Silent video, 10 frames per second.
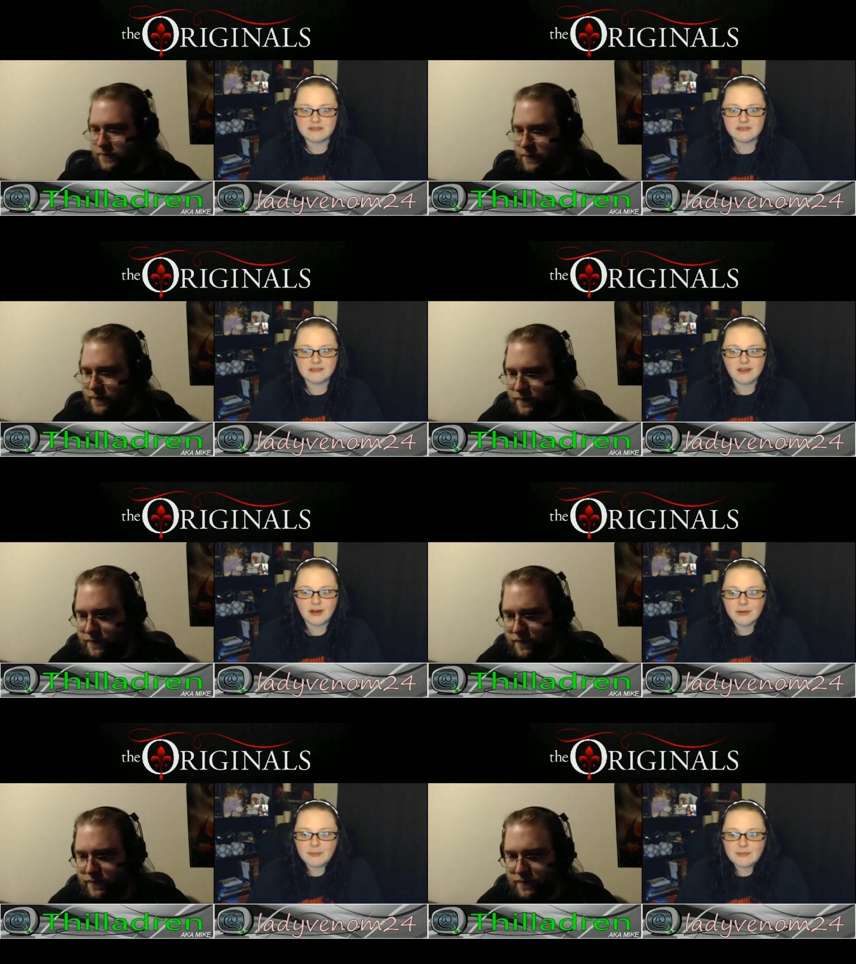
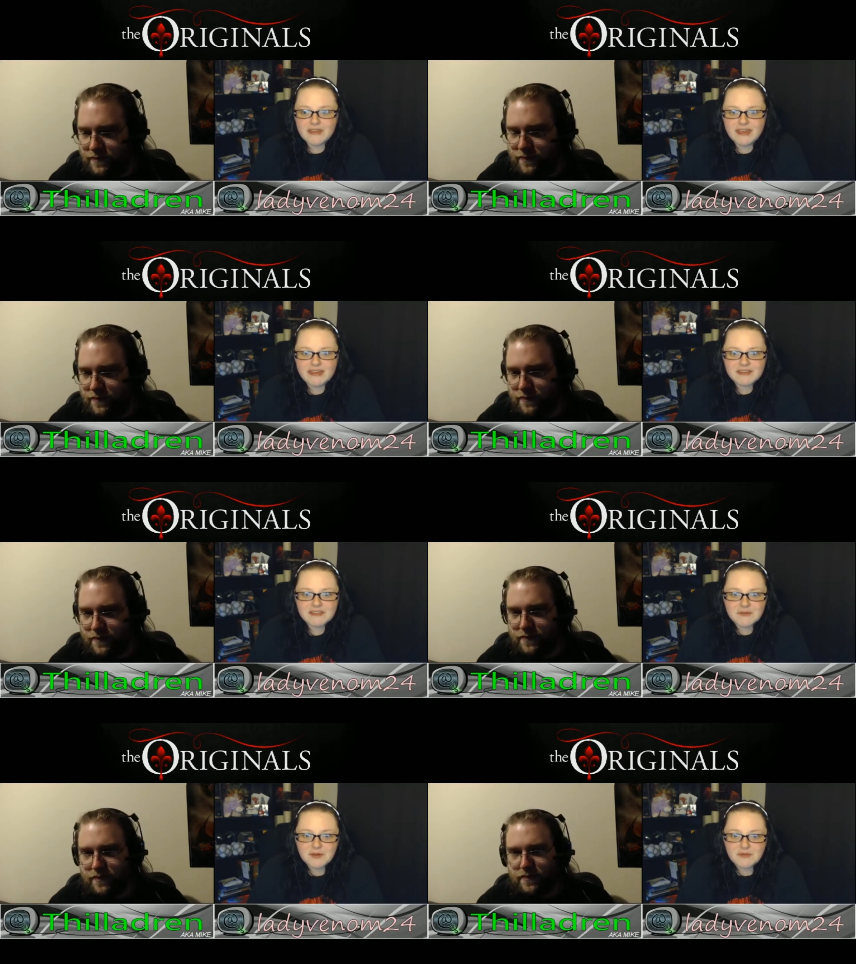Speaker 1: curb the hex
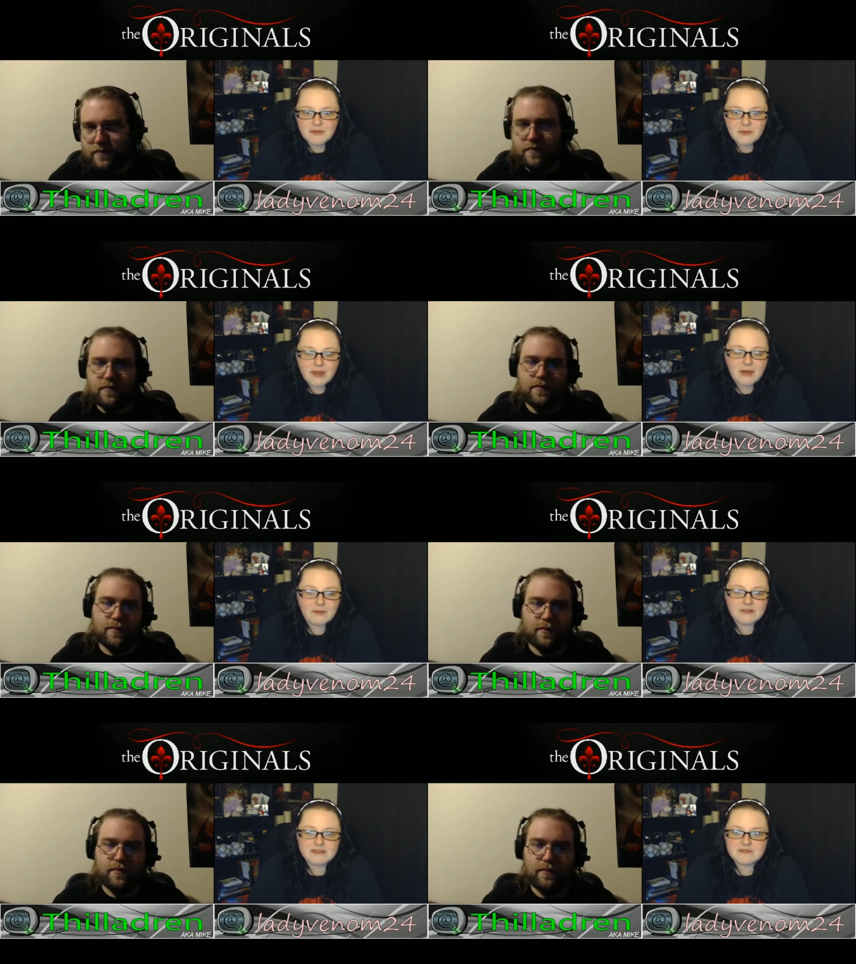for a few
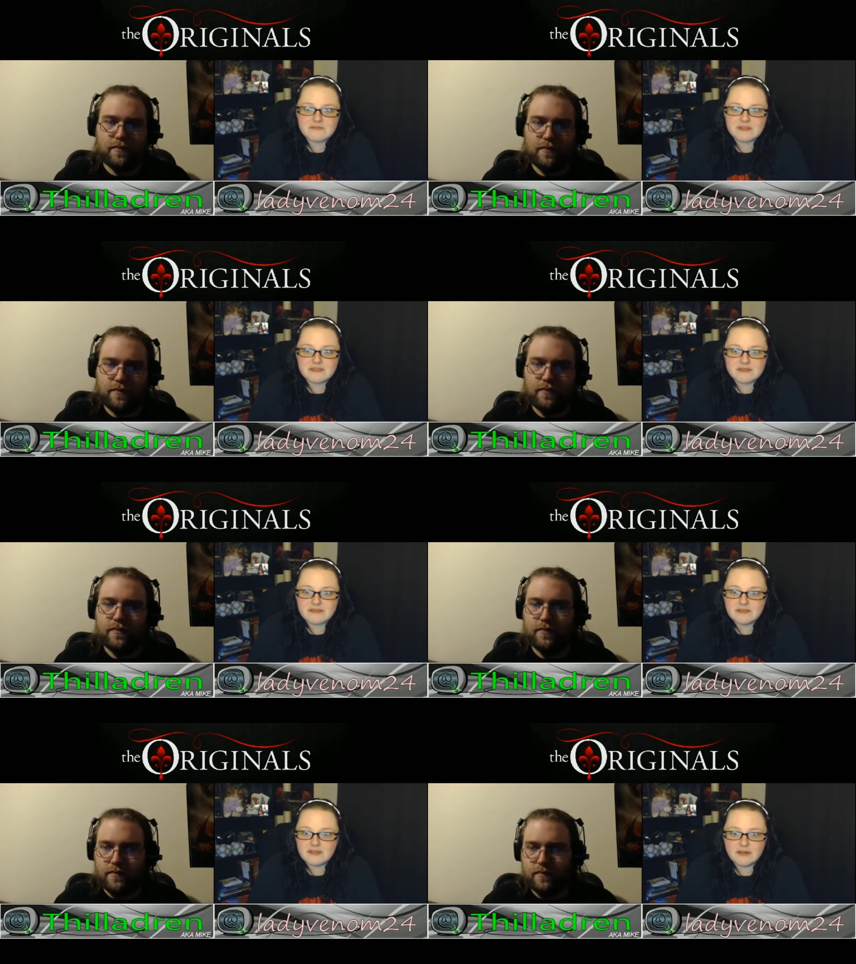hours was
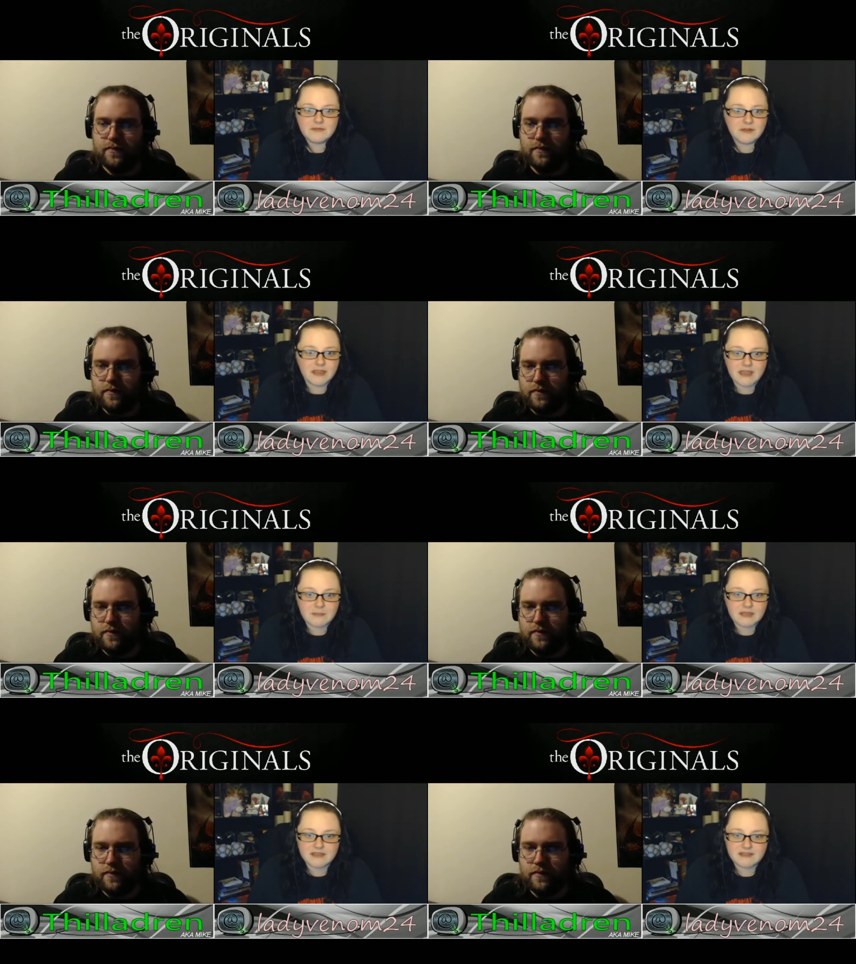good for
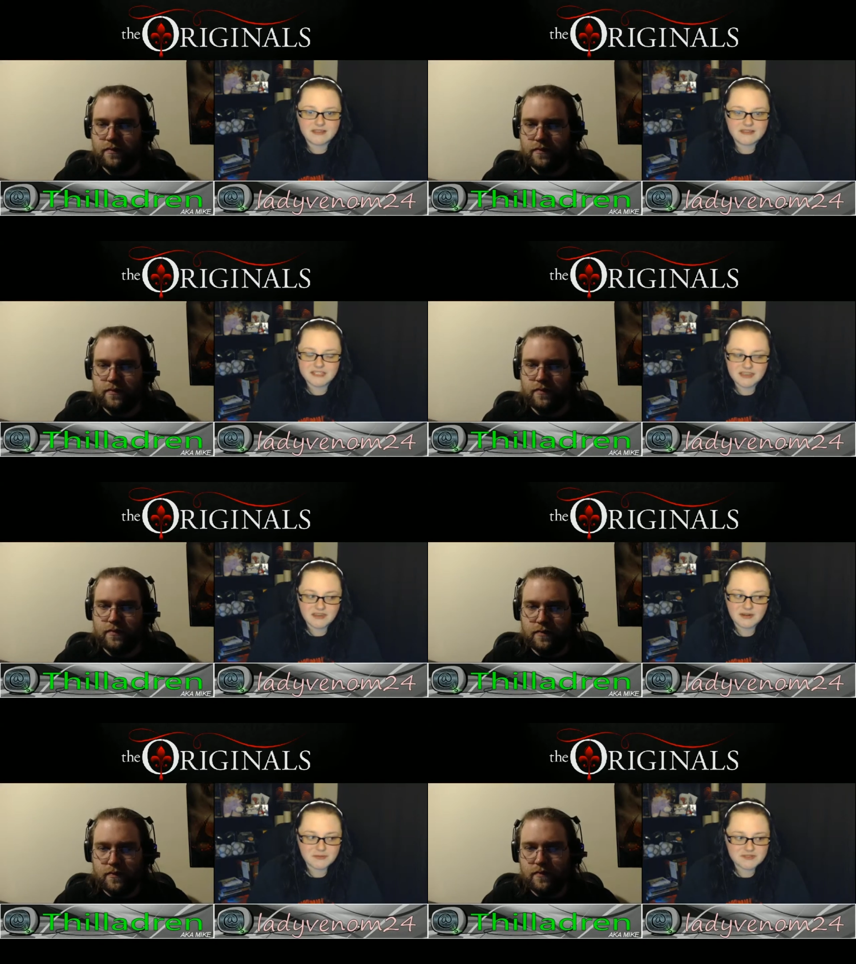Cami. That she thought
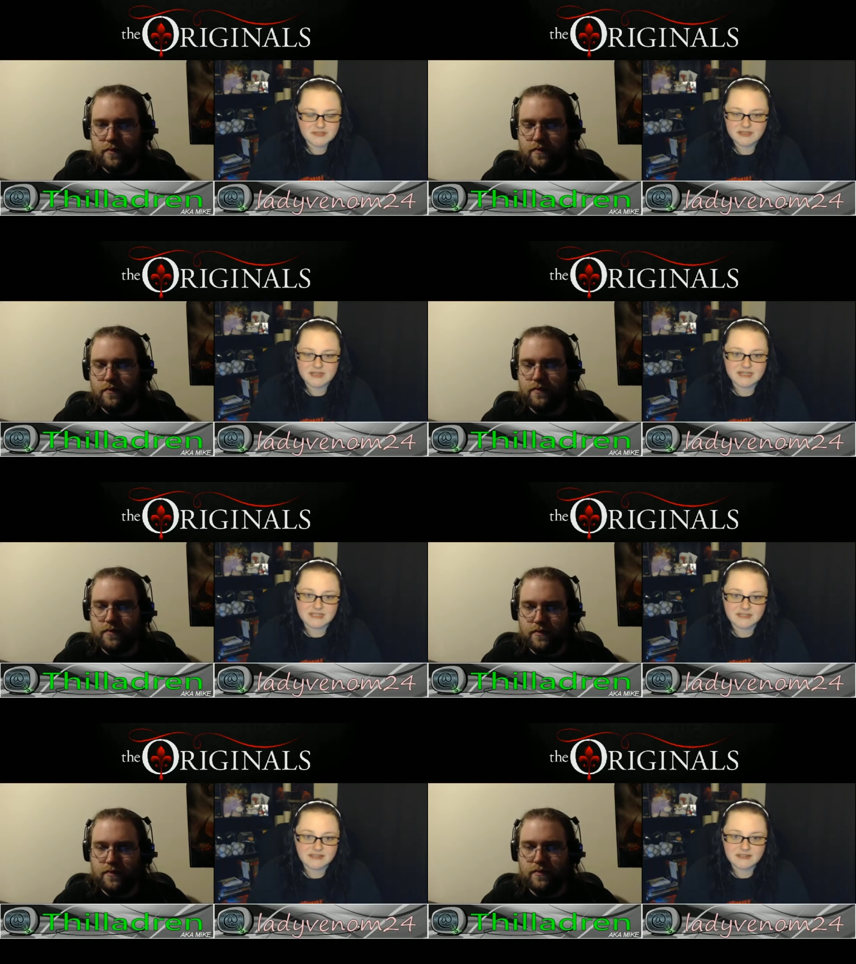it was a good
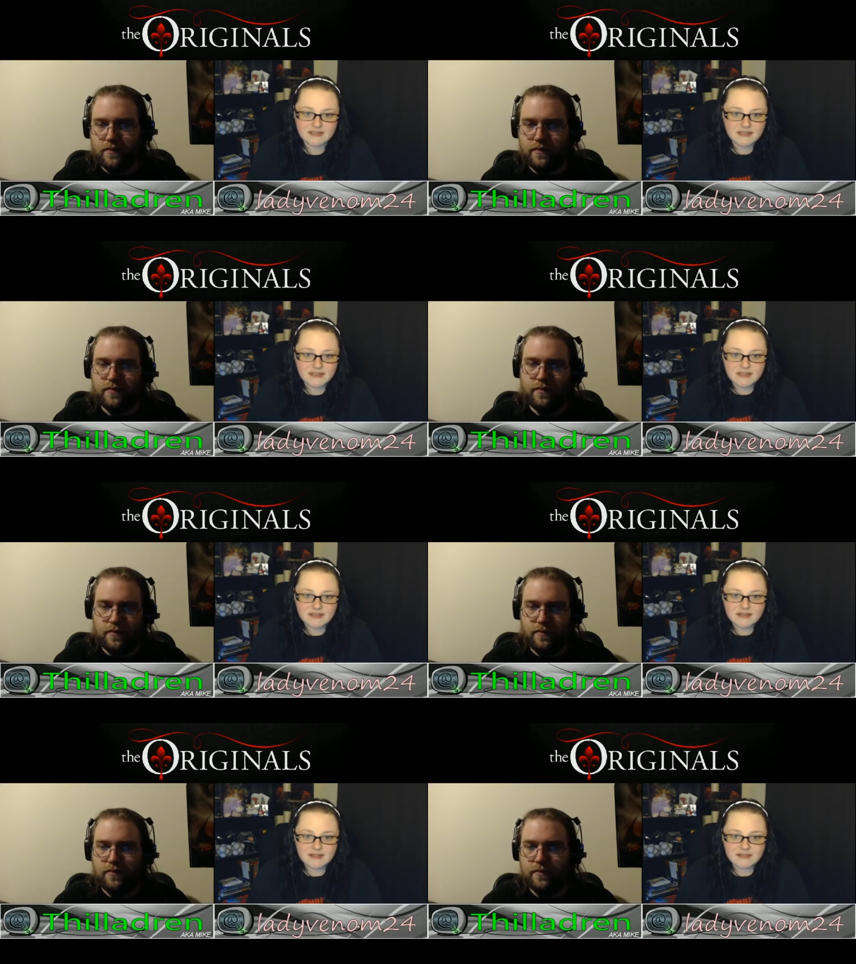idea. Mm.
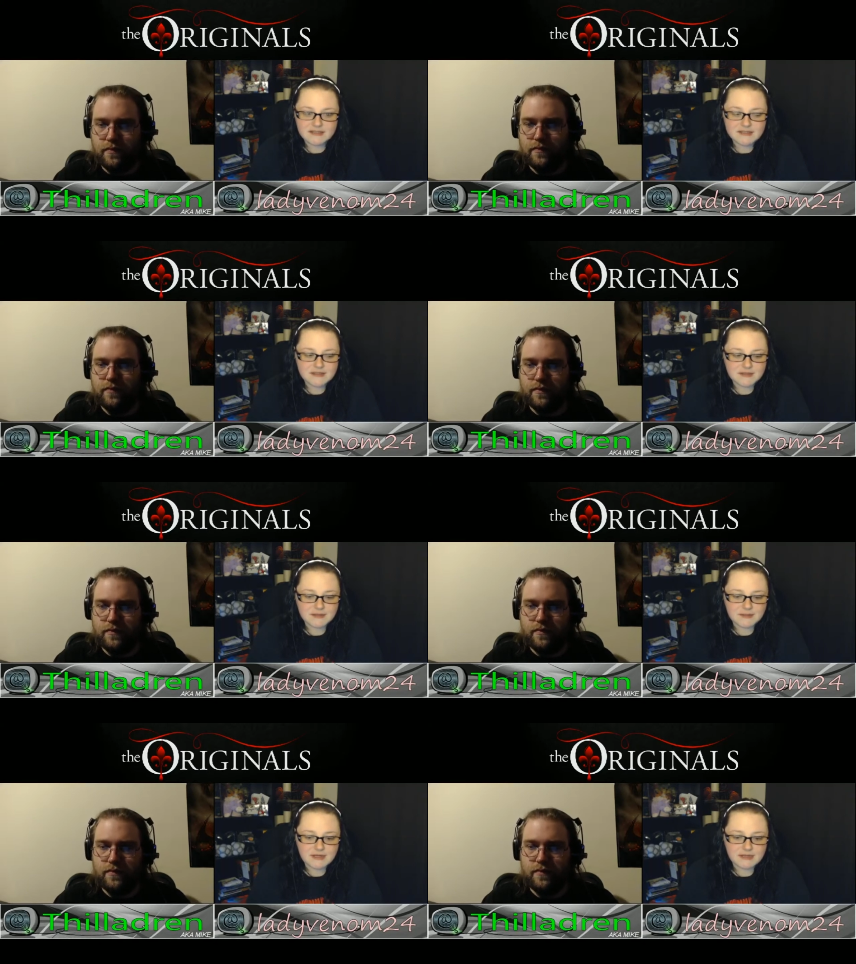
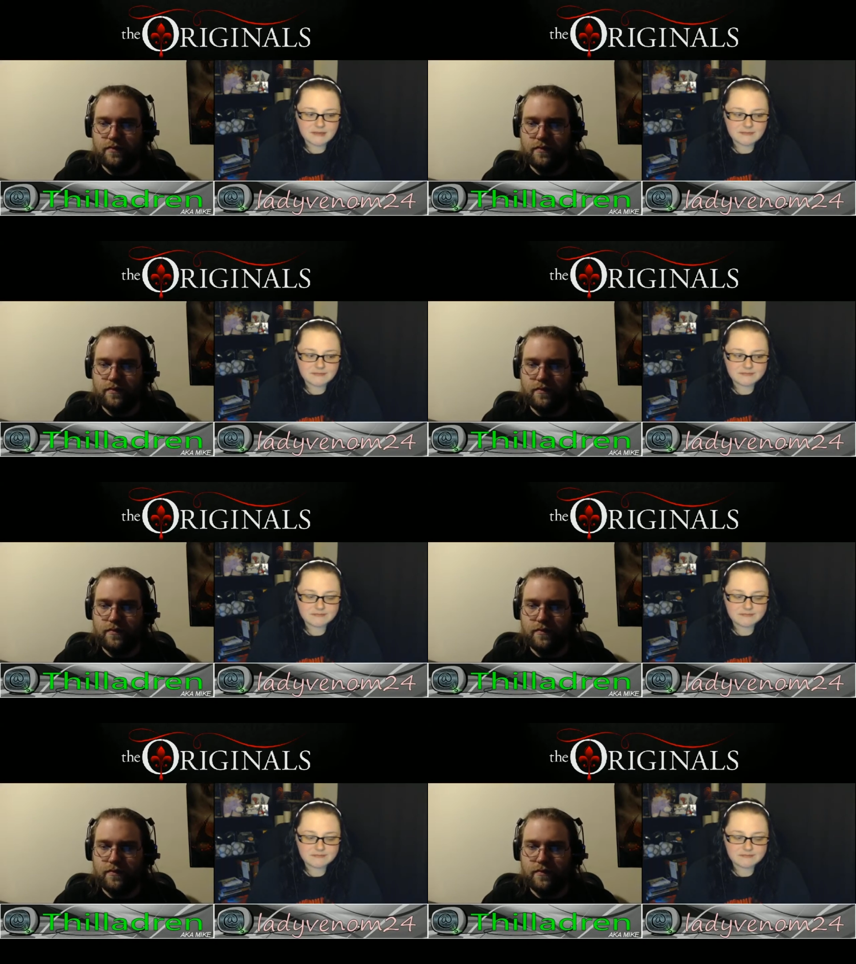So, um,